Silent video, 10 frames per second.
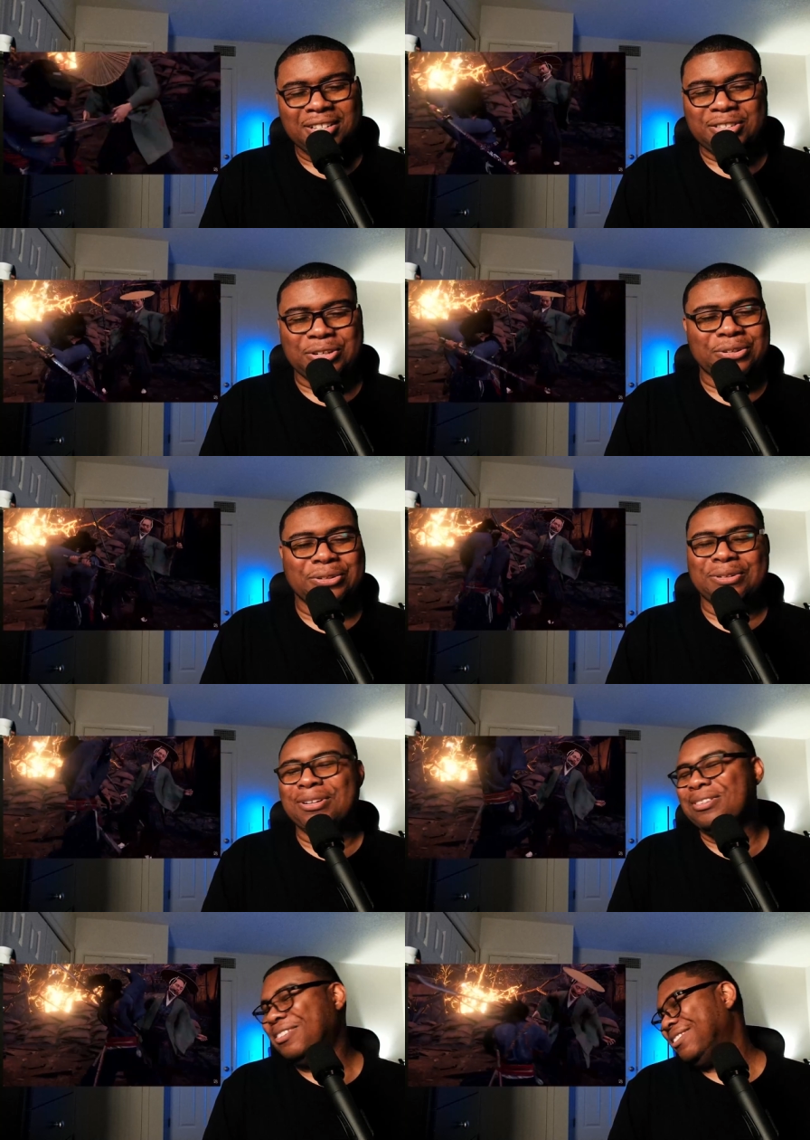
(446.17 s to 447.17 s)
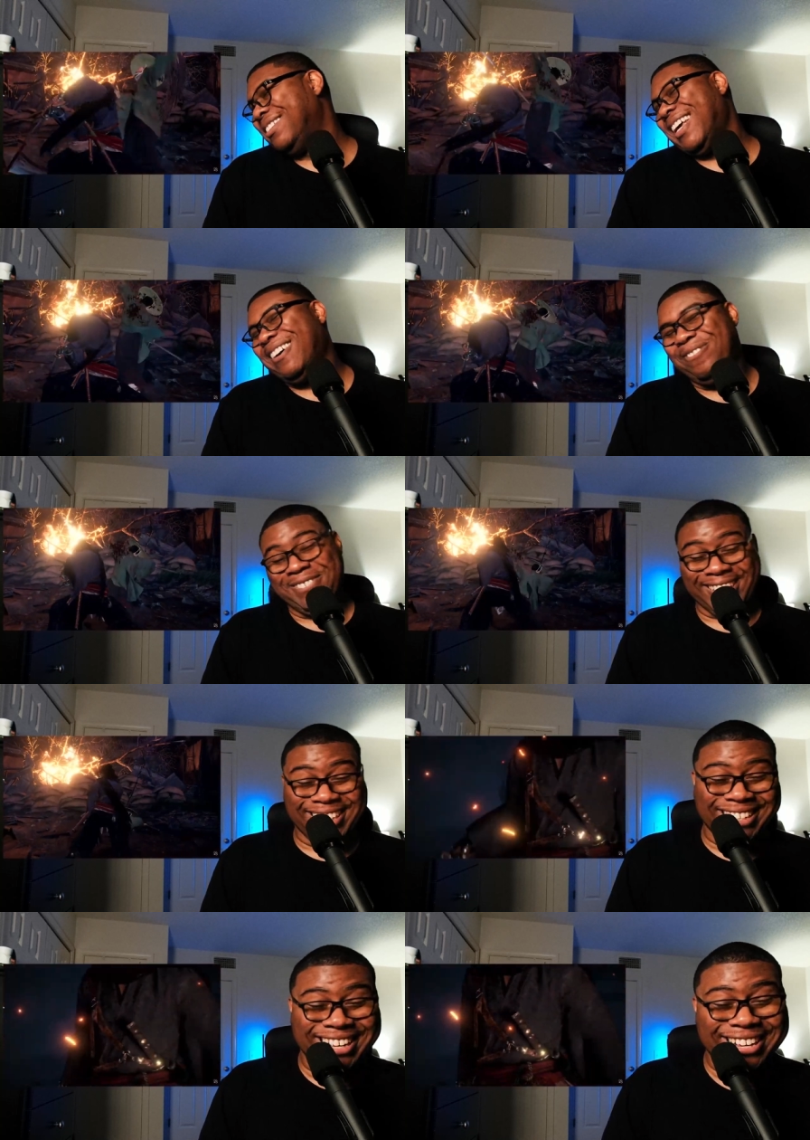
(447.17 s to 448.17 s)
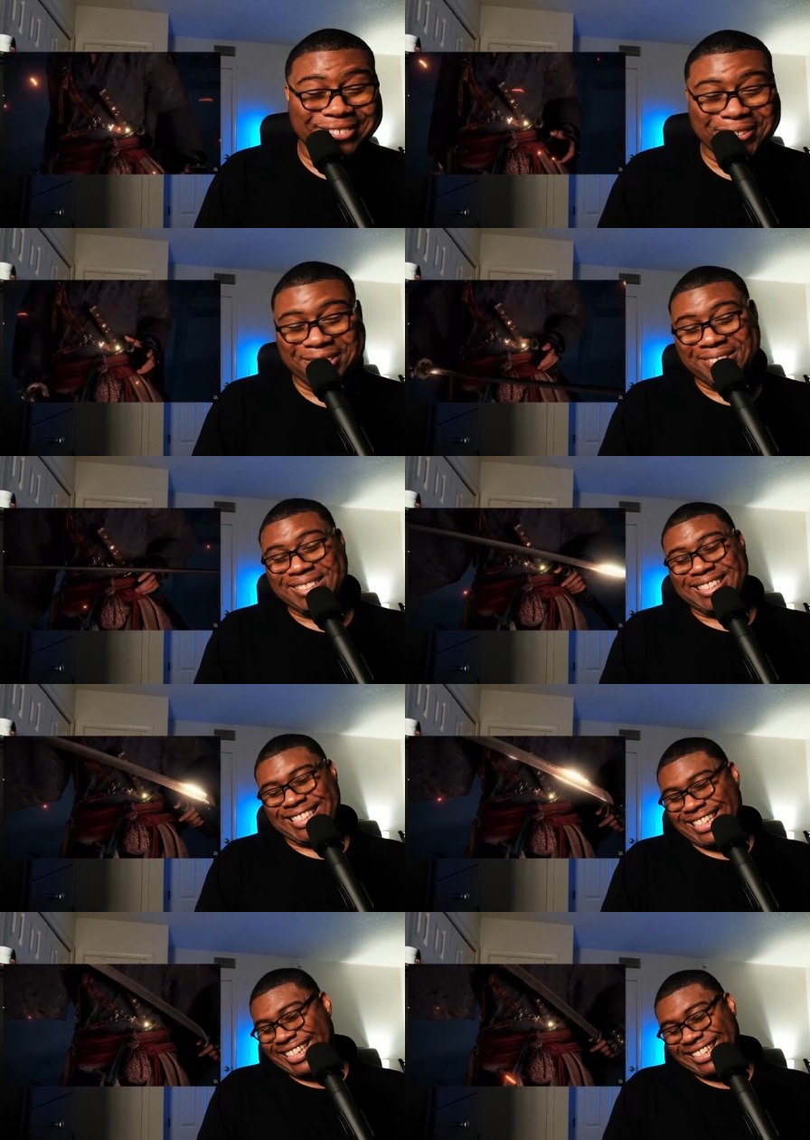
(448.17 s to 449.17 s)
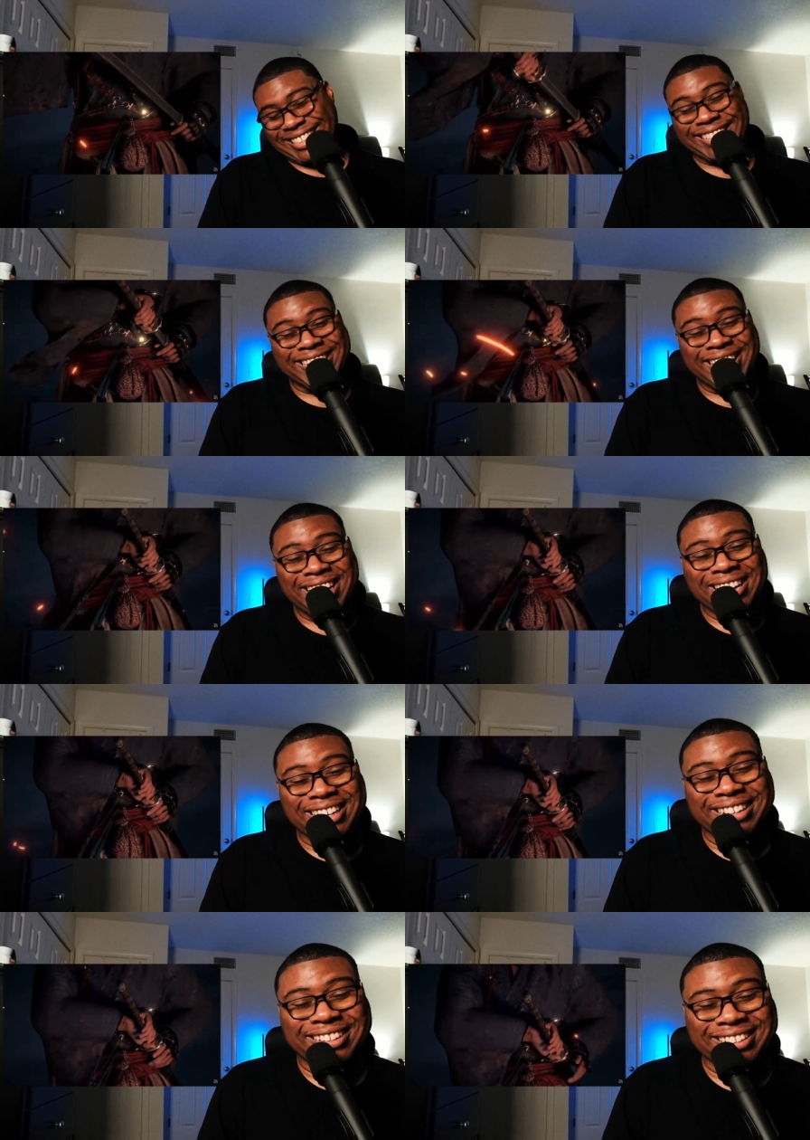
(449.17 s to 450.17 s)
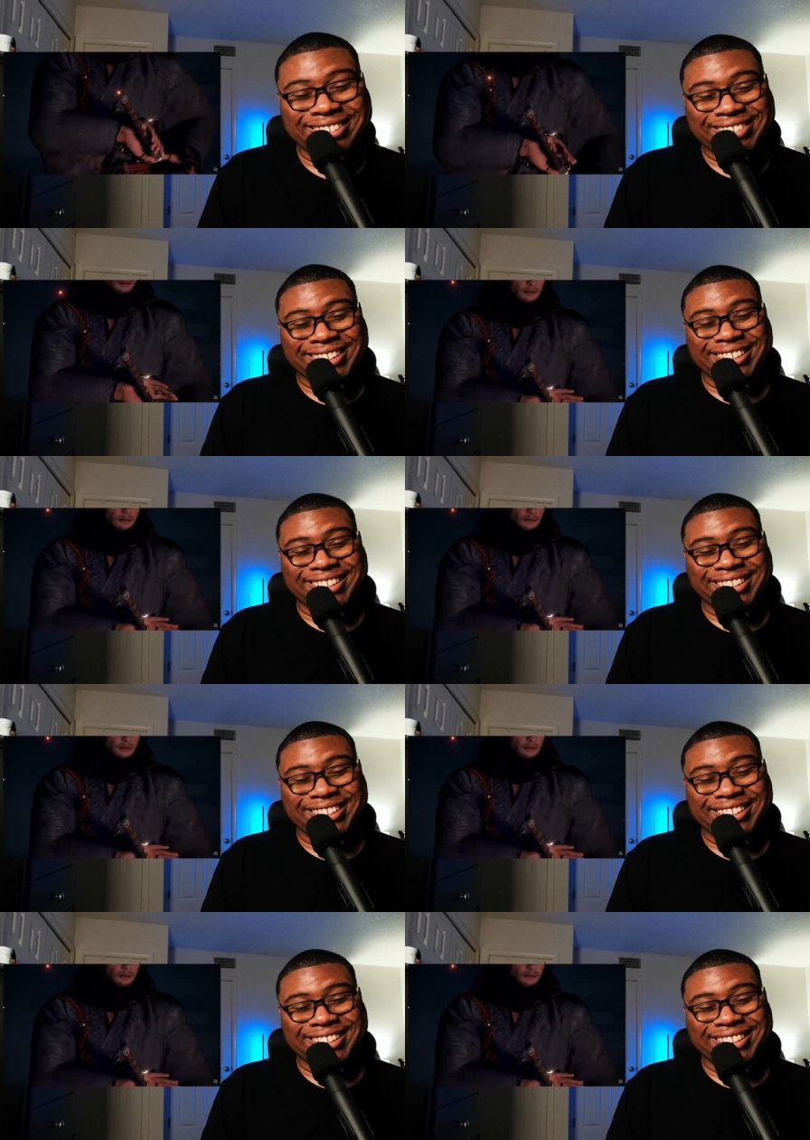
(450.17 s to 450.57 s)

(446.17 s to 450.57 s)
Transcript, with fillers: Dude, that freaking combo is sick. Oh my